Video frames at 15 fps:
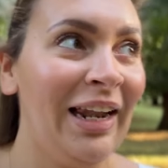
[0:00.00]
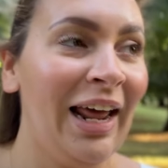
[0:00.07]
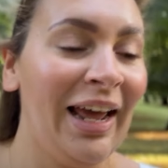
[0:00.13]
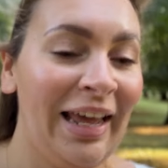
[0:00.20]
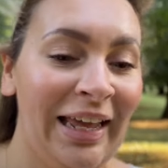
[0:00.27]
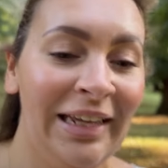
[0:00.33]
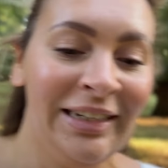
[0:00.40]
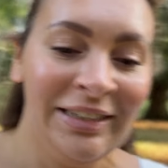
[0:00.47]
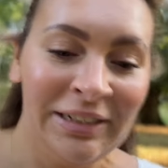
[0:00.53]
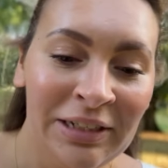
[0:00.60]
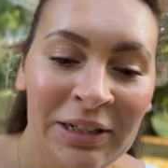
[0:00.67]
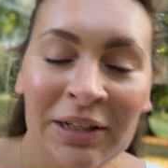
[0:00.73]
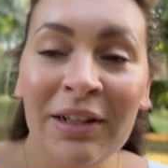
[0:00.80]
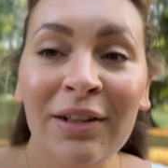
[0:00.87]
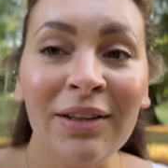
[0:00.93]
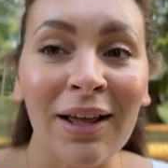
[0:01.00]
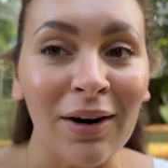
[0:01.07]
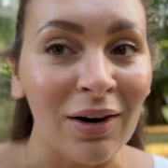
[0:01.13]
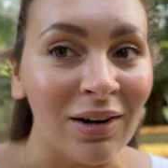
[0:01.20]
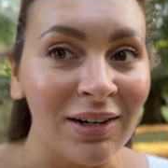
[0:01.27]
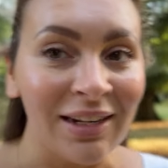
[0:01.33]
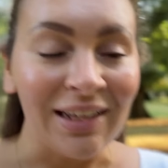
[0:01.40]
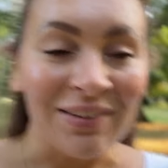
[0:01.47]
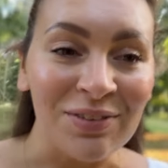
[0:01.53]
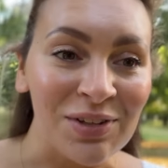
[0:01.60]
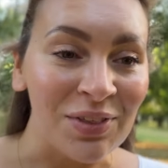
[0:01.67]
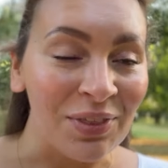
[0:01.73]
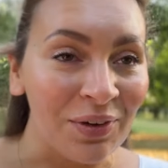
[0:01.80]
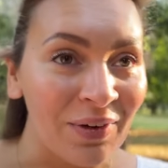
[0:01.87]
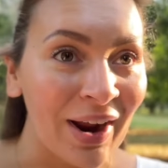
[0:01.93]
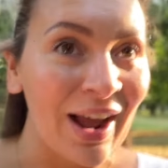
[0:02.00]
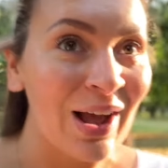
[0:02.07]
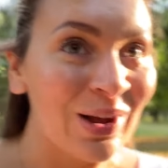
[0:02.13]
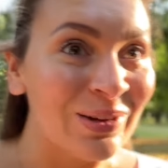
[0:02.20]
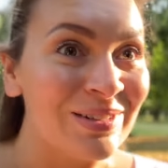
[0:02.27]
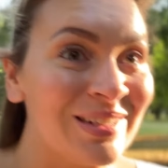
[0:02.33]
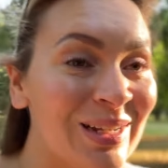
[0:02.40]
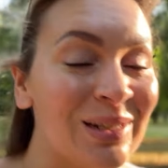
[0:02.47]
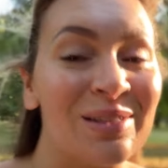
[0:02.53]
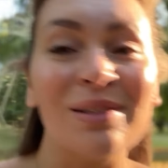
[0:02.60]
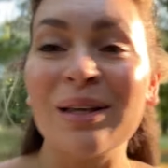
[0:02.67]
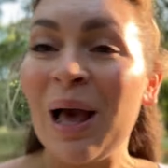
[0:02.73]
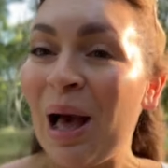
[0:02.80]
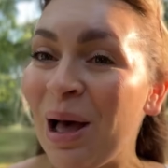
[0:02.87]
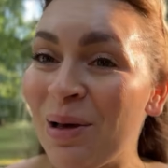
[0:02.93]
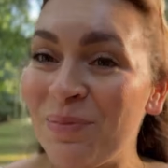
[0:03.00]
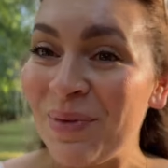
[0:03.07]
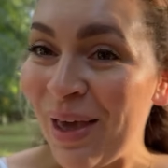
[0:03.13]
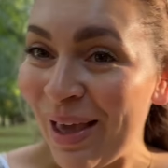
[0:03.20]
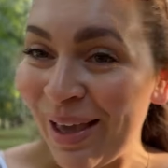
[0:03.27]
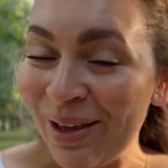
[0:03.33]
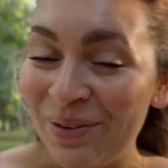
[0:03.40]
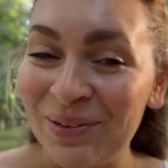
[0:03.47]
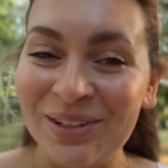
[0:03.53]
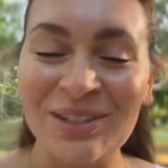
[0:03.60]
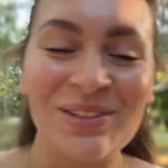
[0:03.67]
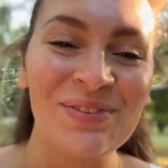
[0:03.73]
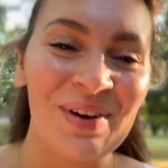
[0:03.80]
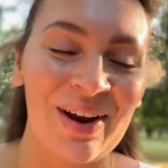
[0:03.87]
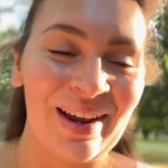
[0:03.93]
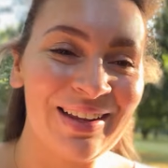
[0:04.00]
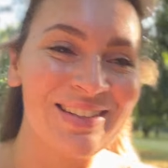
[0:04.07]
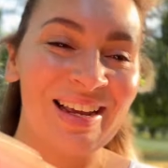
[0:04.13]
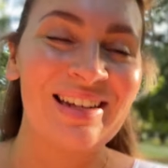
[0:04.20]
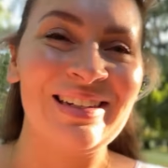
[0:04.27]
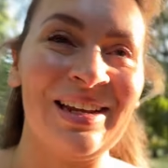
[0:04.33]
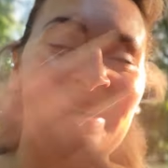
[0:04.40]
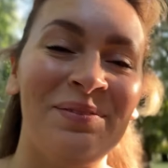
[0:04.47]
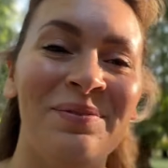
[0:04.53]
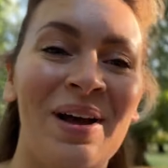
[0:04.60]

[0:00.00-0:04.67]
Like, there are leaves on the ground, it's coming, which is very exciting.